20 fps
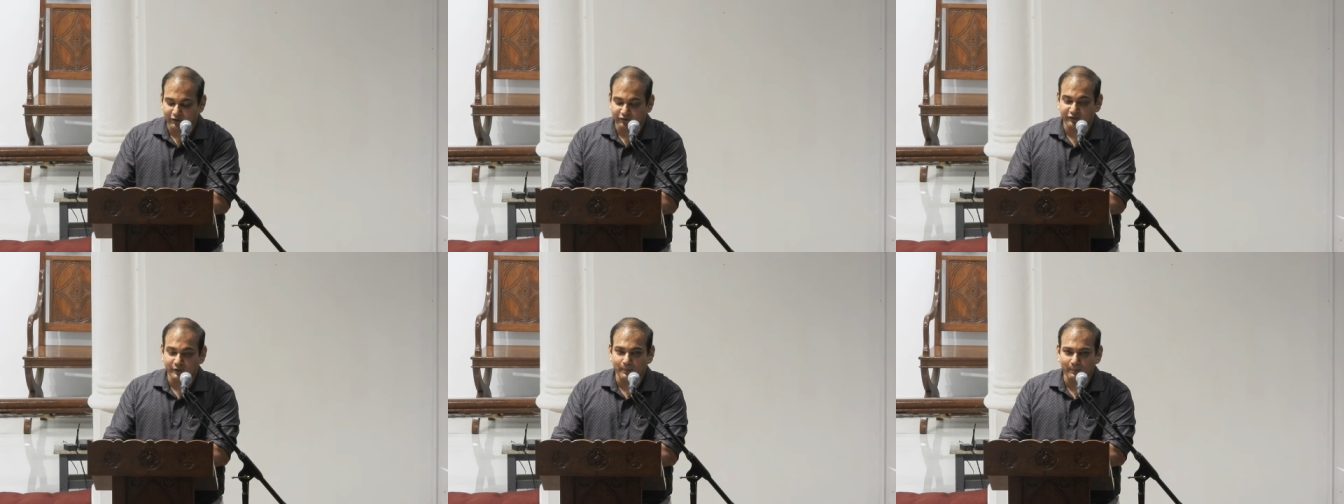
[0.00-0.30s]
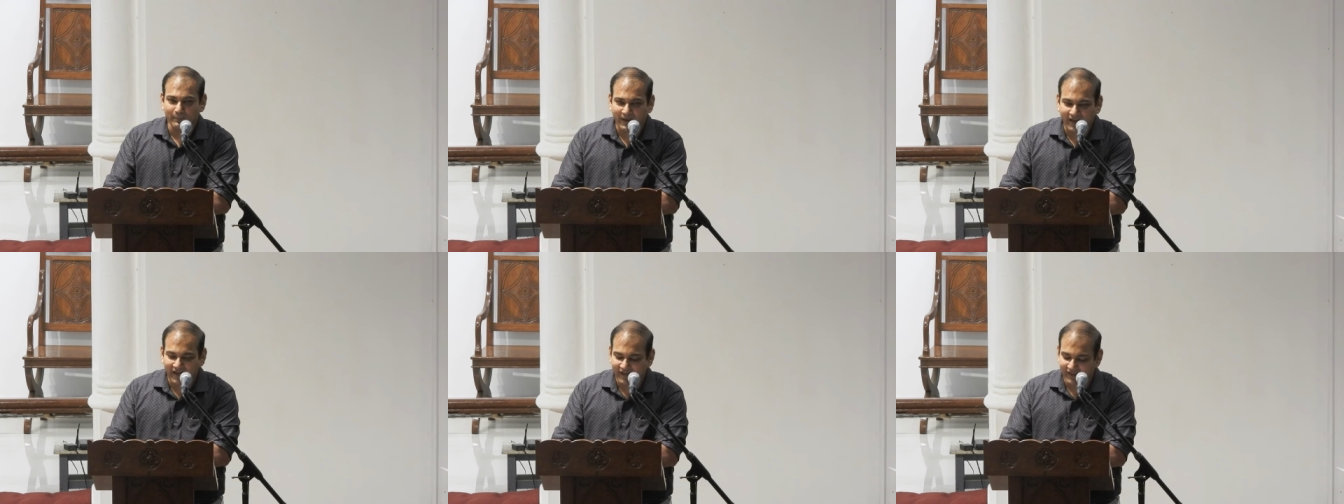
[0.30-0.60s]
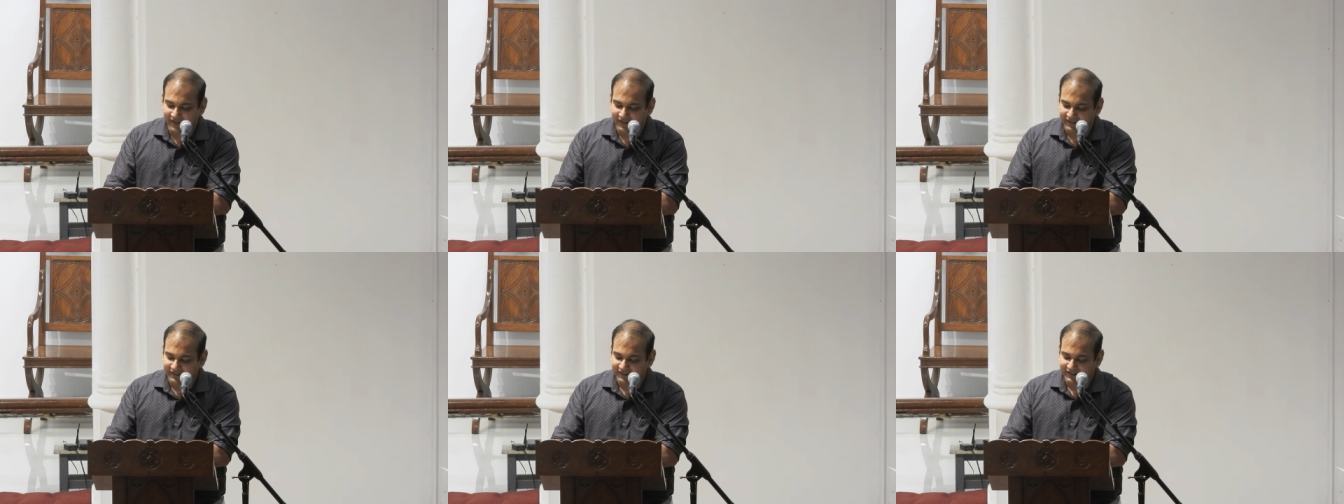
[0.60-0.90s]
of a
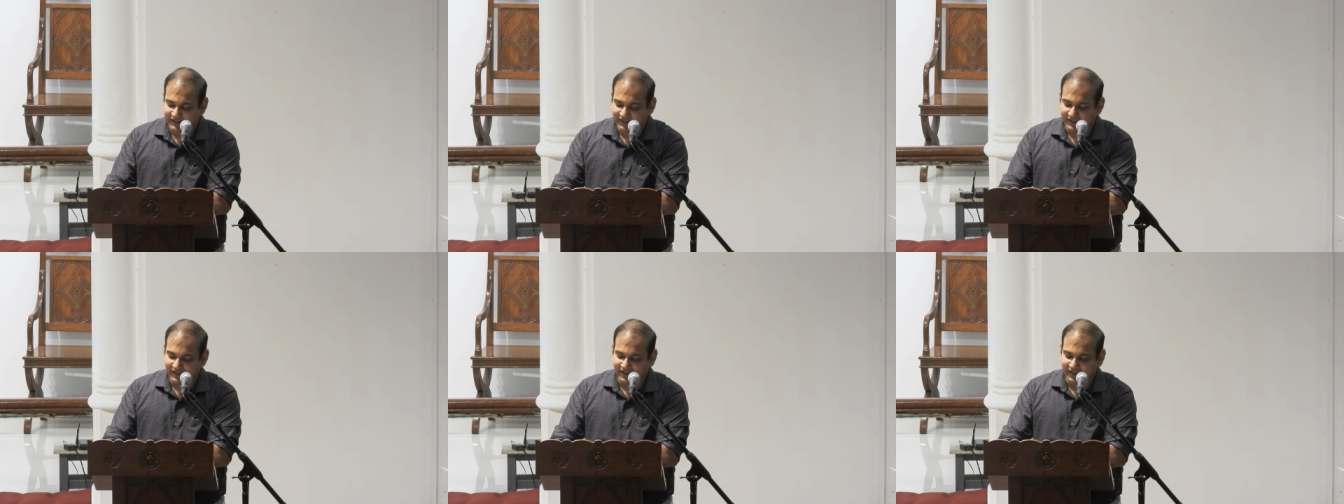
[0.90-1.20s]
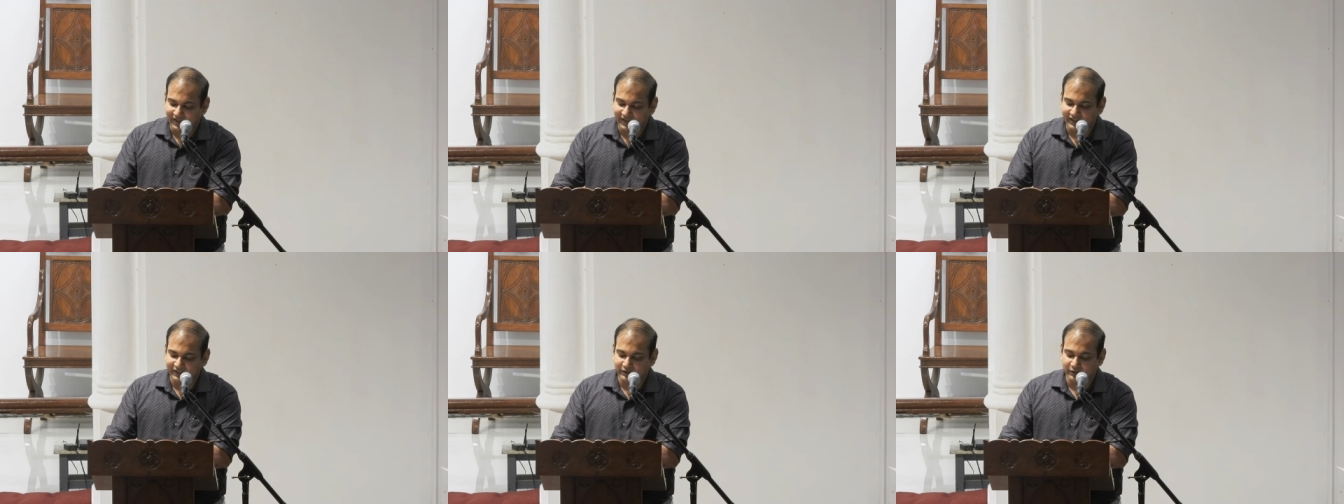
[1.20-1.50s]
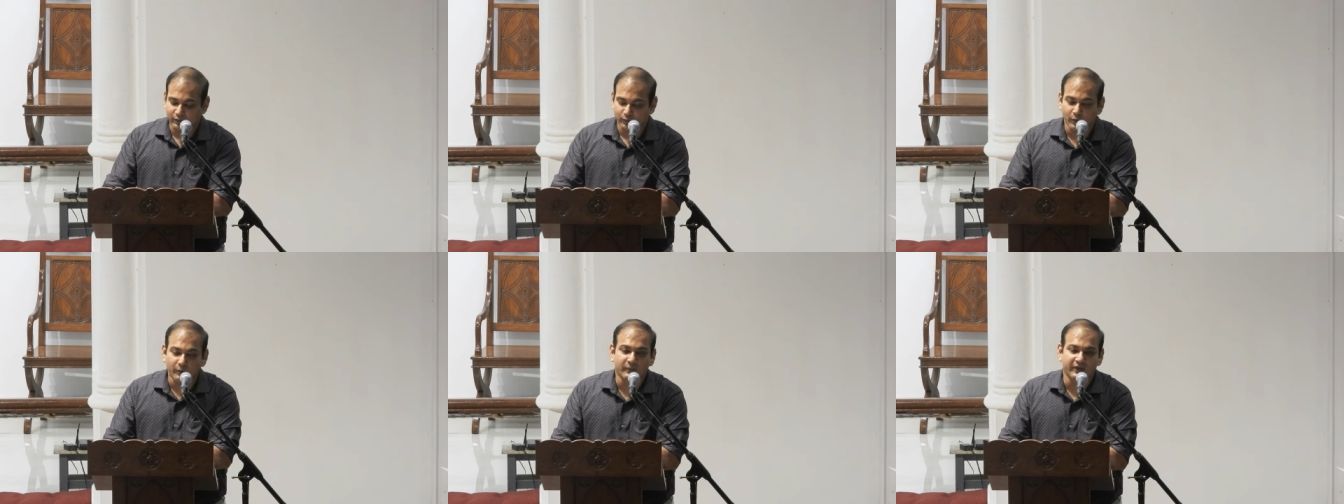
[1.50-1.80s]
man
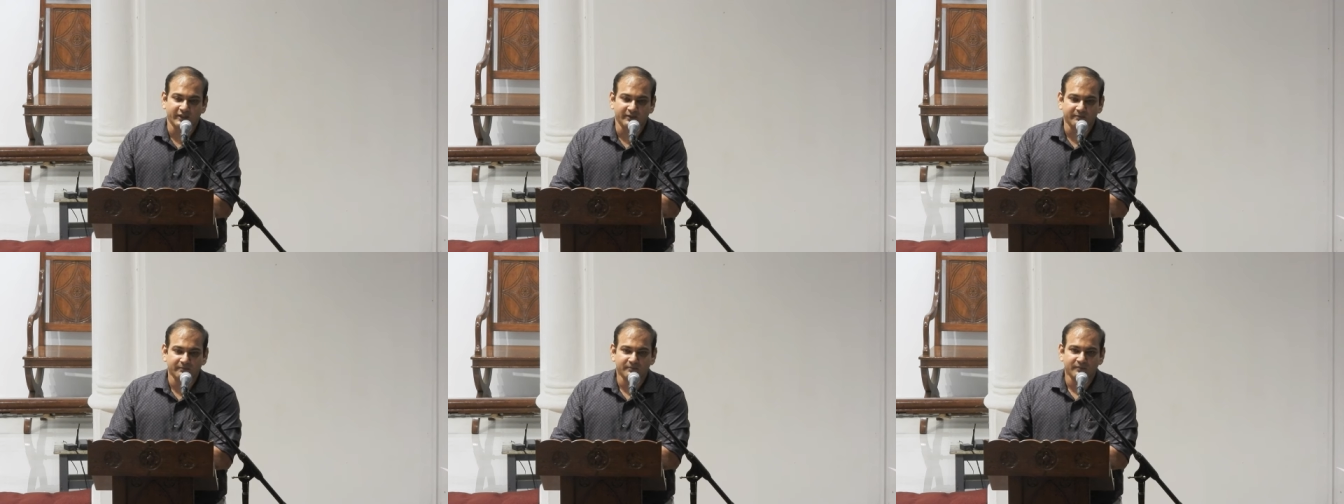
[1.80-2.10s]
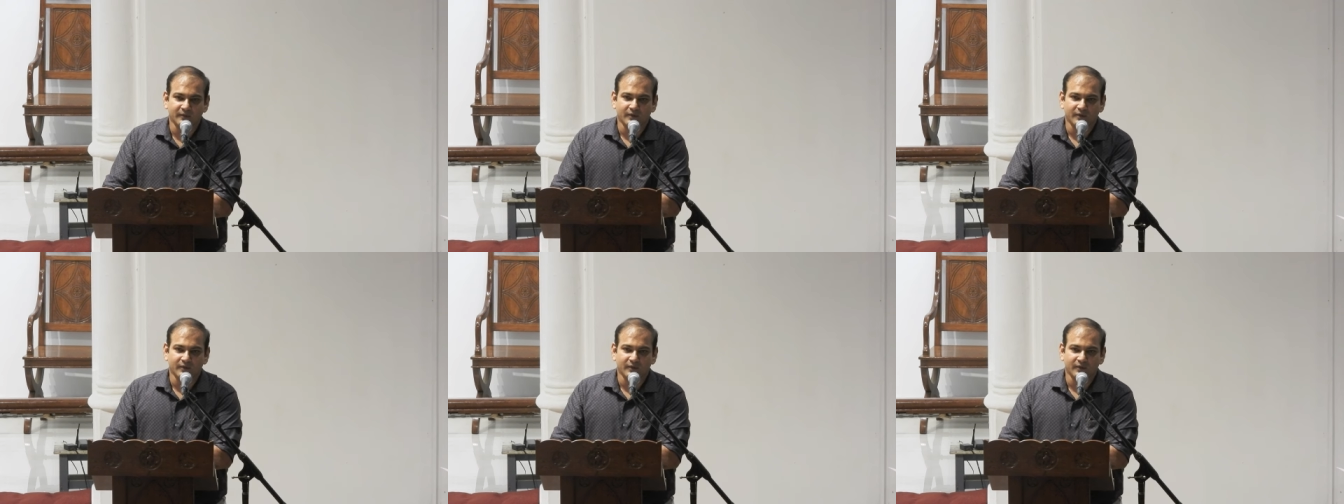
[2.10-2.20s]
and a woman.